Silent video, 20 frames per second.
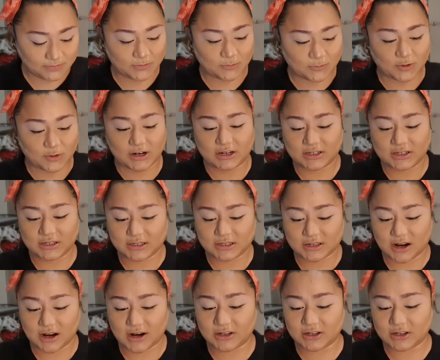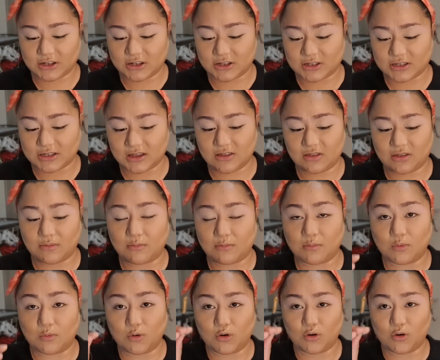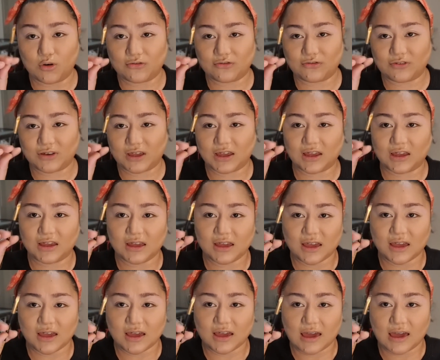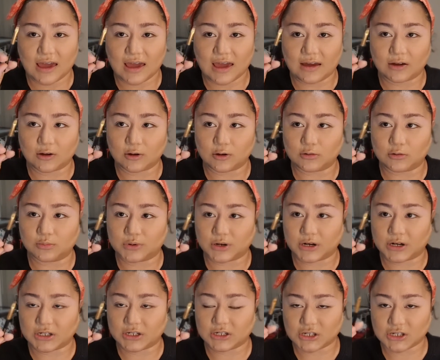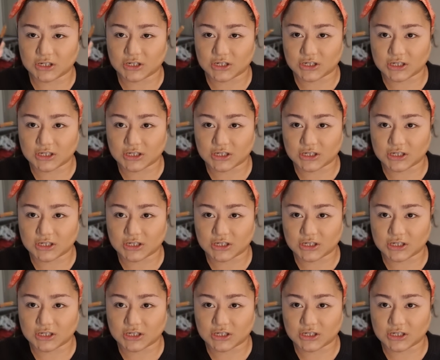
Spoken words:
We're gonna start using the Morphe angled brush.